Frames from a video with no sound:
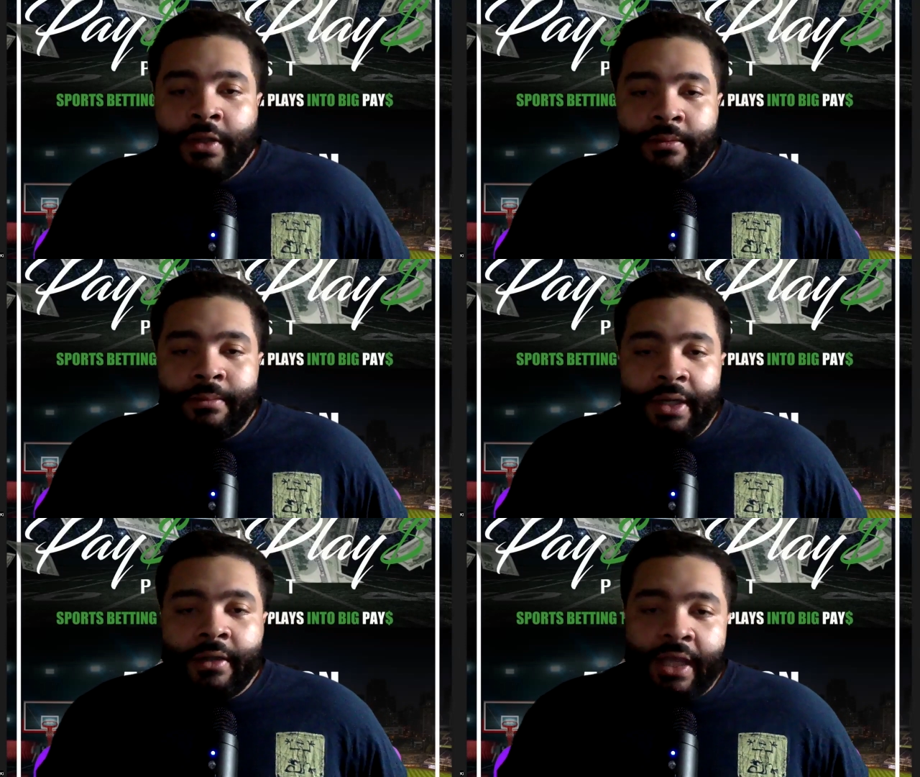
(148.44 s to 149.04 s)

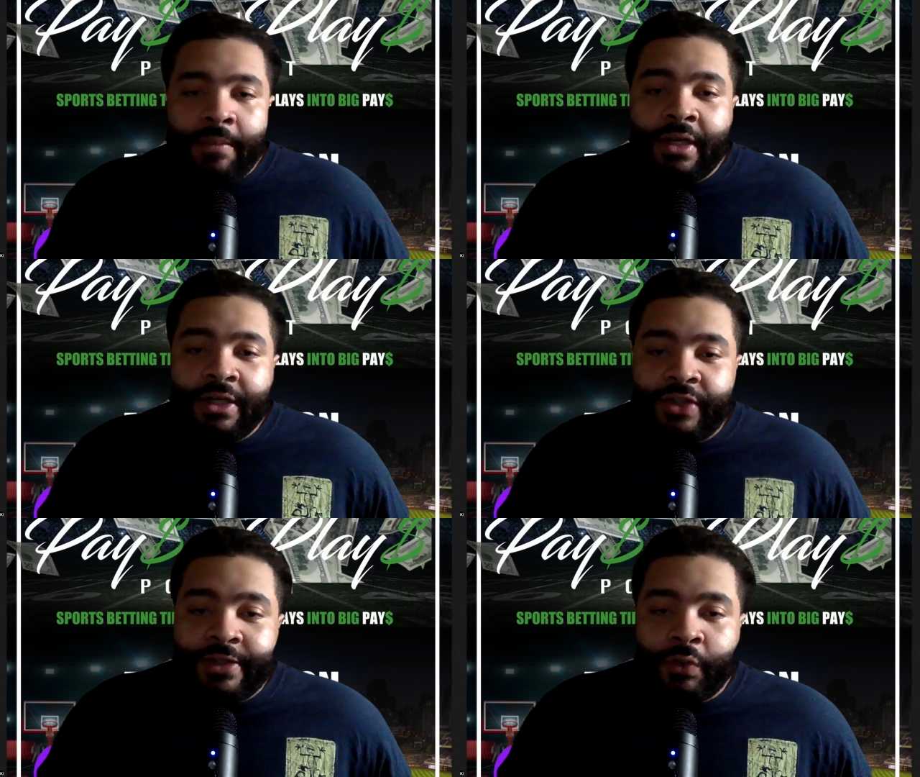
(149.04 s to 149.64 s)
But give me the
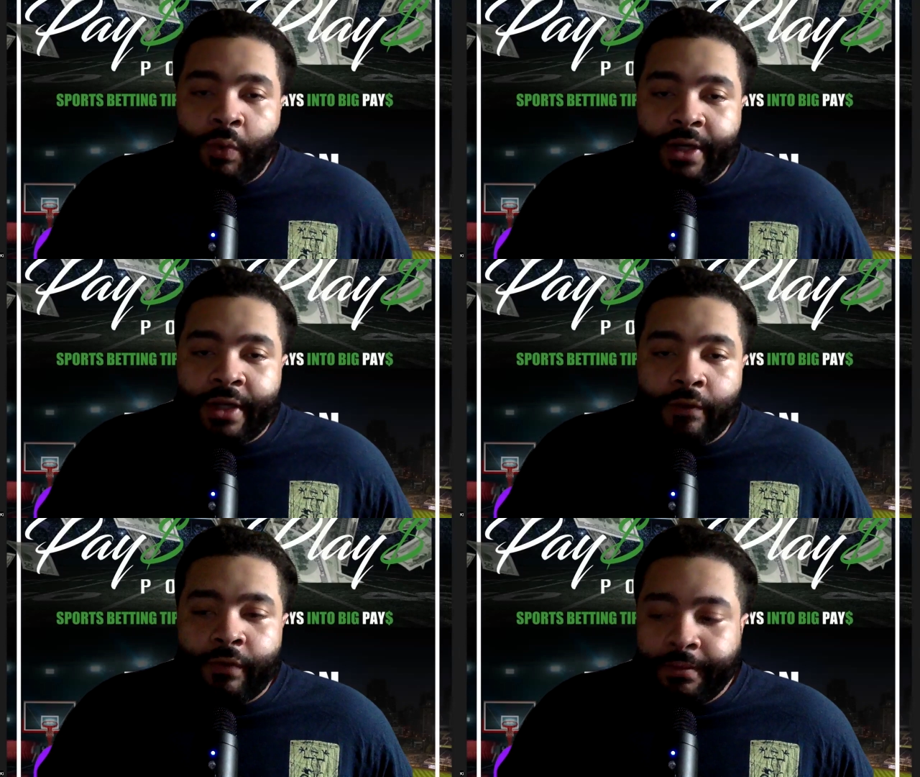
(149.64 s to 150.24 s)
Jets to win and
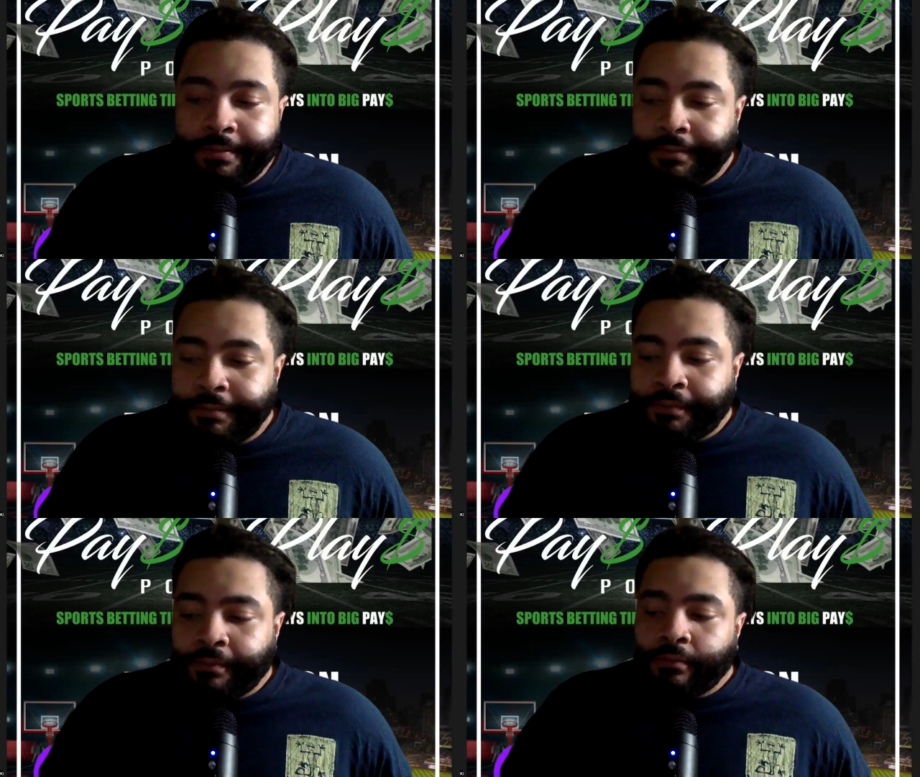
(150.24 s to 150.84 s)
cover.
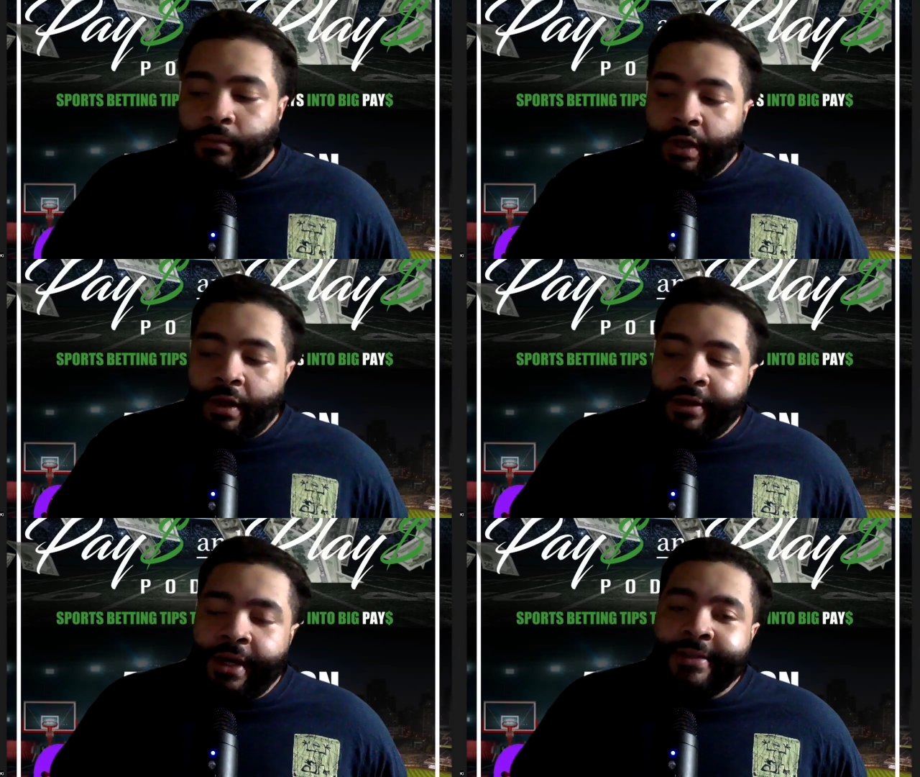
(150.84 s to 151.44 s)

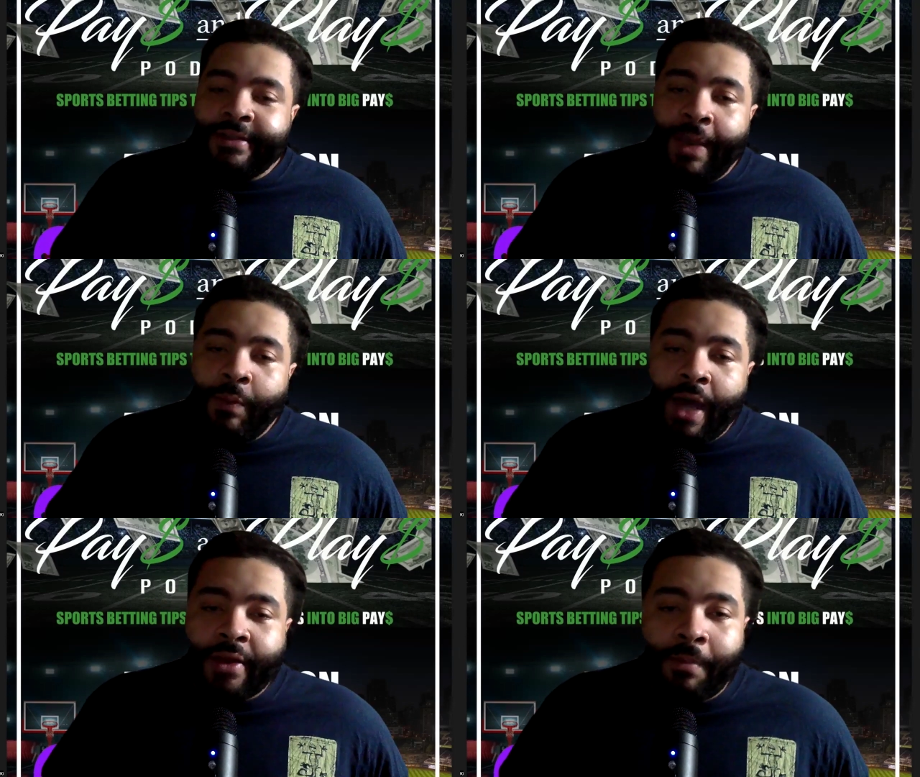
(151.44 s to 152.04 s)
Next game,
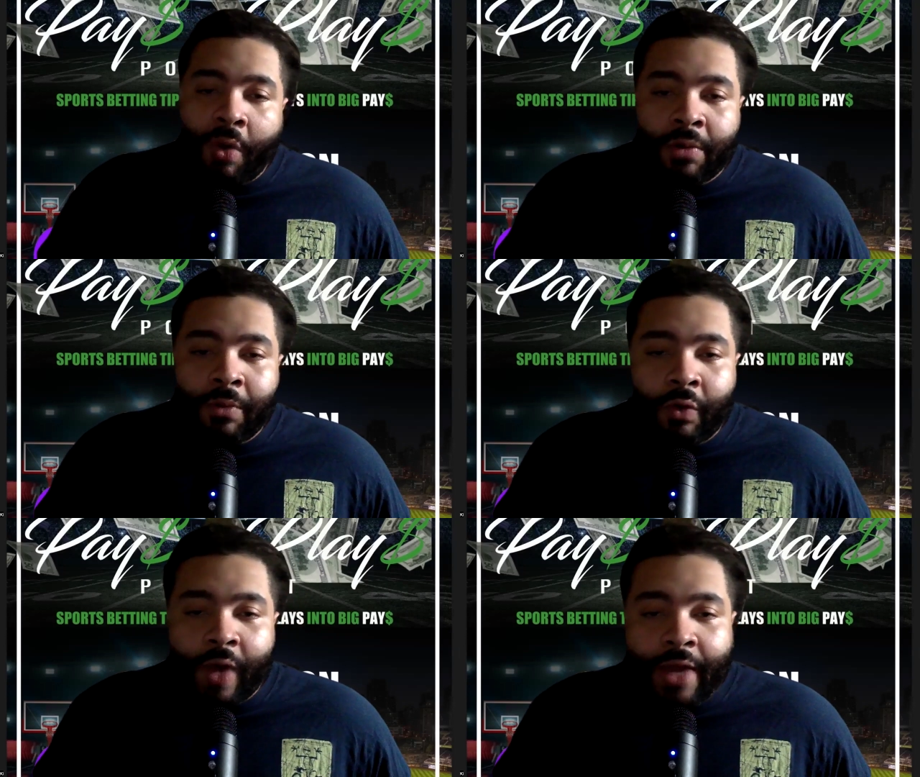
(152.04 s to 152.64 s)
we got the
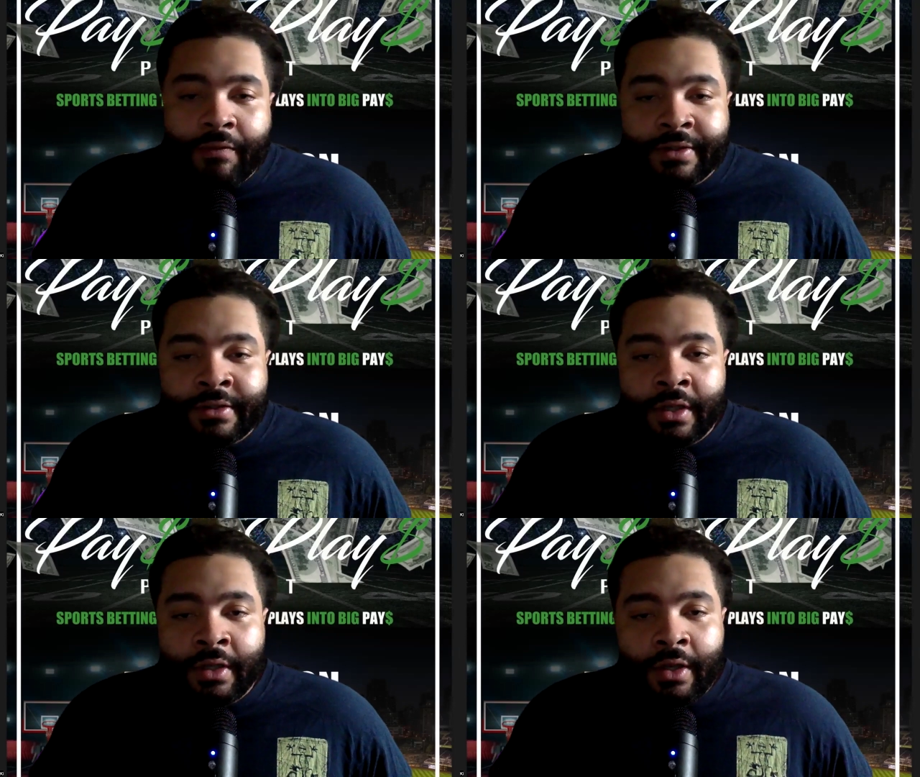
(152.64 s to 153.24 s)
Baltimore Ravens.